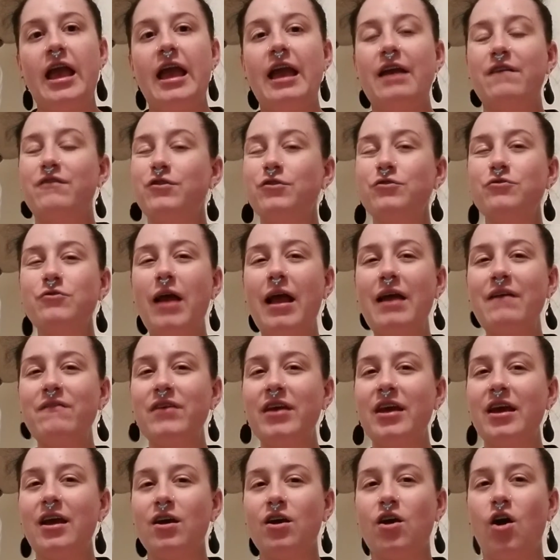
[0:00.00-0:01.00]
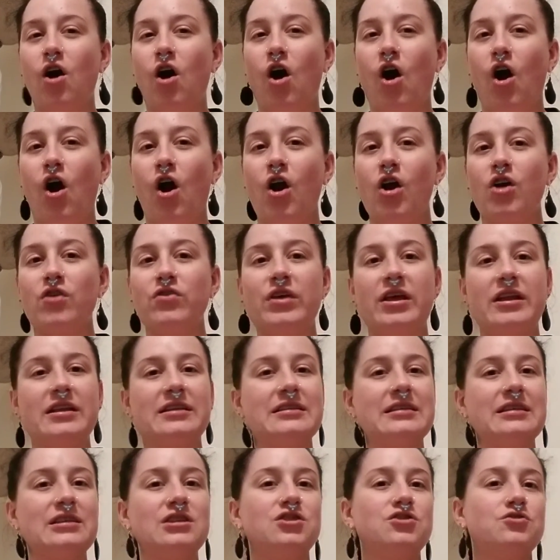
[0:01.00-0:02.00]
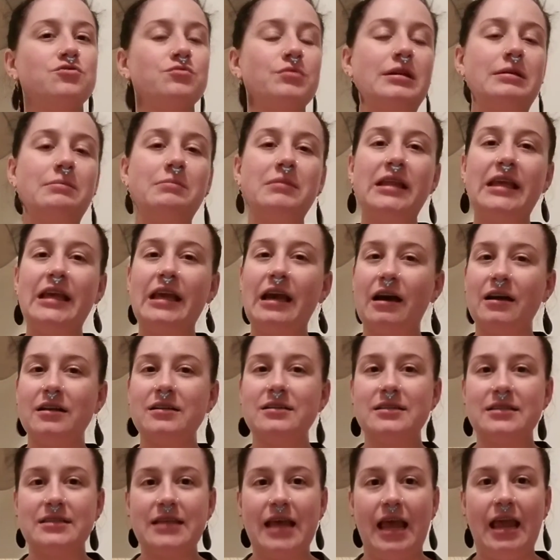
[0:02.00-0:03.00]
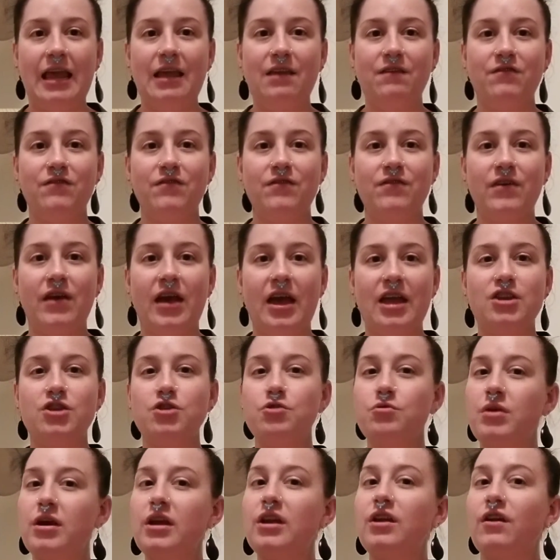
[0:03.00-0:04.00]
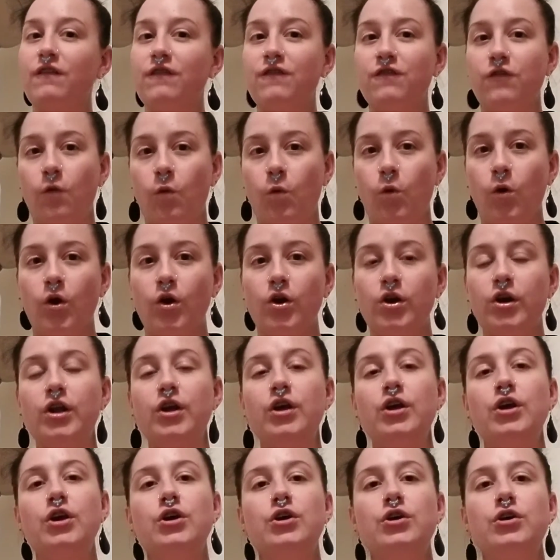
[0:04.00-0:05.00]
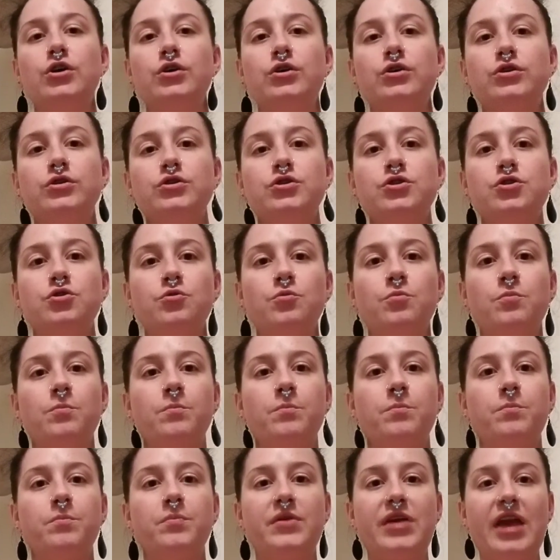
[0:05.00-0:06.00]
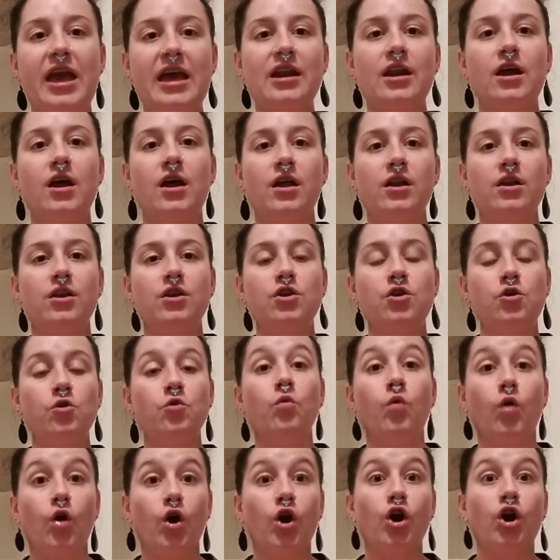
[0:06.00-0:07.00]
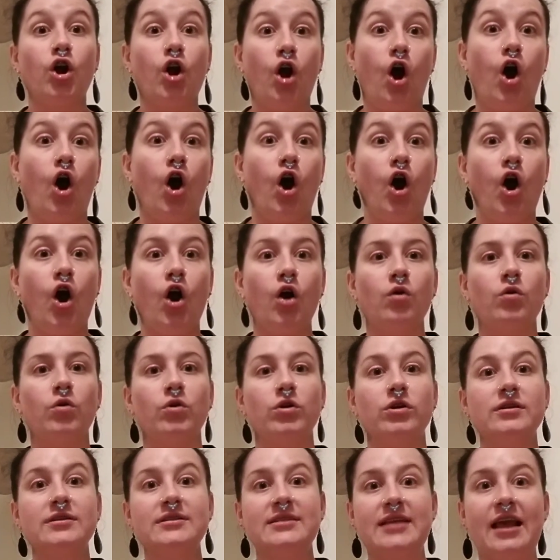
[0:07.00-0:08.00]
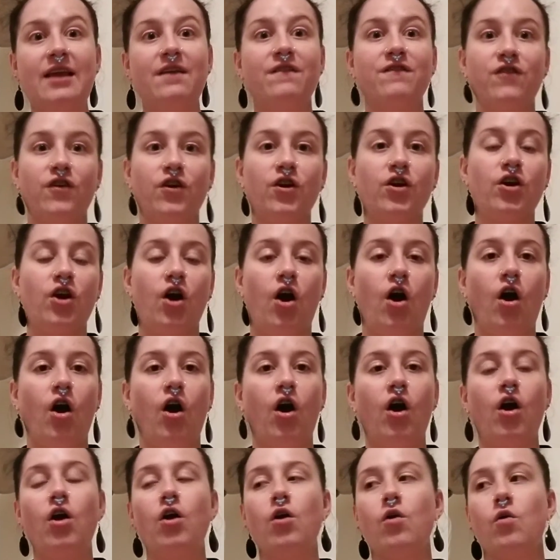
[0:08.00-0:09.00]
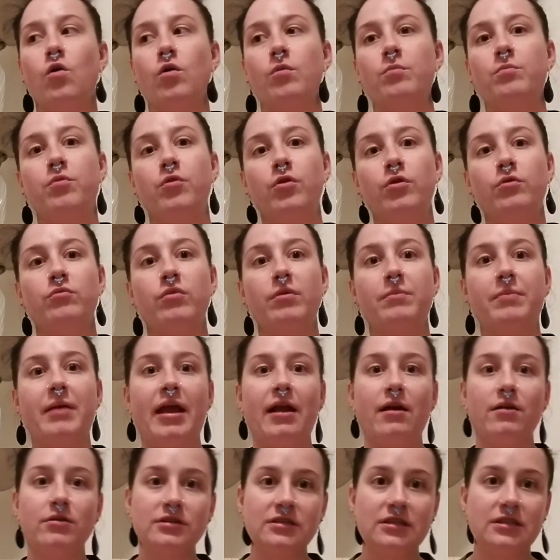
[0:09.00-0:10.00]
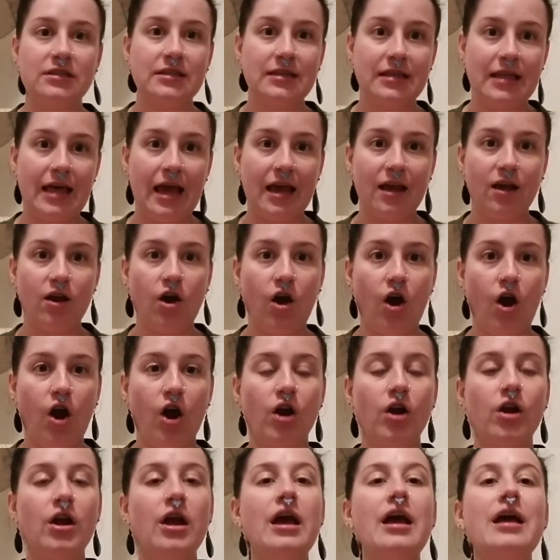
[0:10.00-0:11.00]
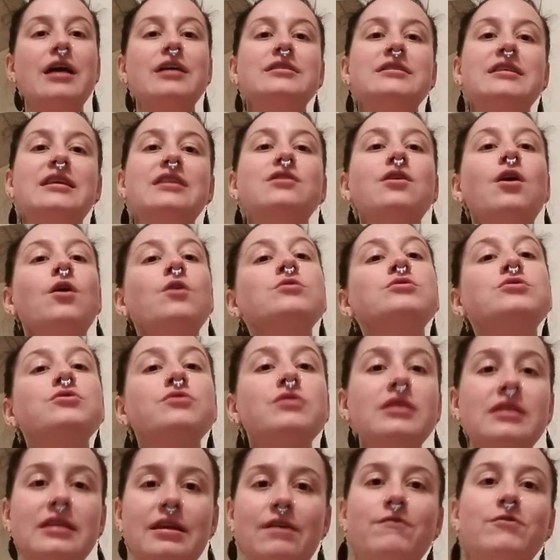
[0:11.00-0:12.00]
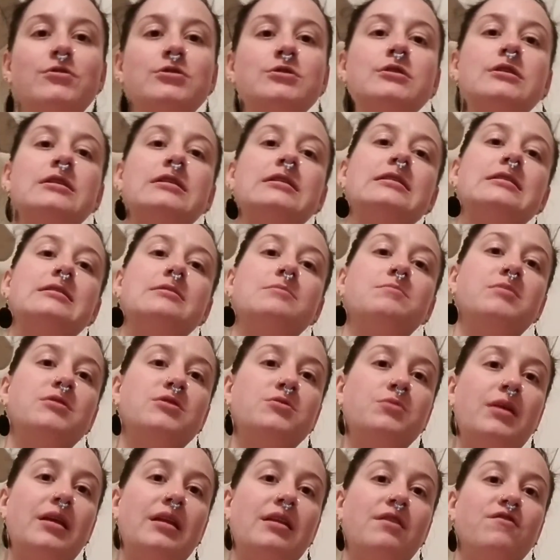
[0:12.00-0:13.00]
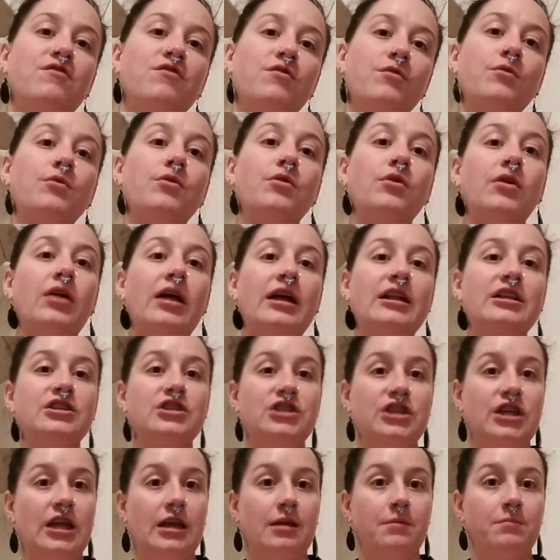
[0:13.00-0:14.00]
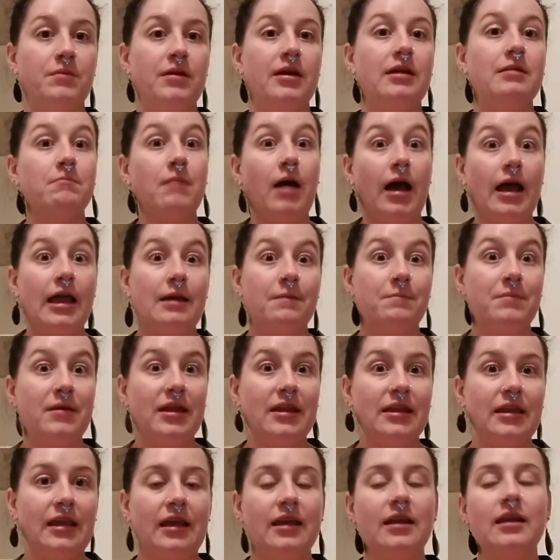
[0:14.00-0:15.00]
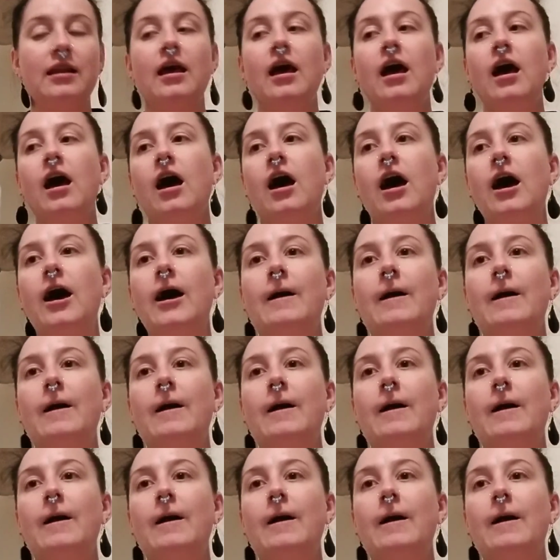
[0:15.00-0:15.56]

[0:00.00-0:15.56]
If you're driving a car that's extremely unsafe and you can afford to get a newer car or a safer car or put repairs into that car, see, those are the differences between frugal and cheap, in my opinion.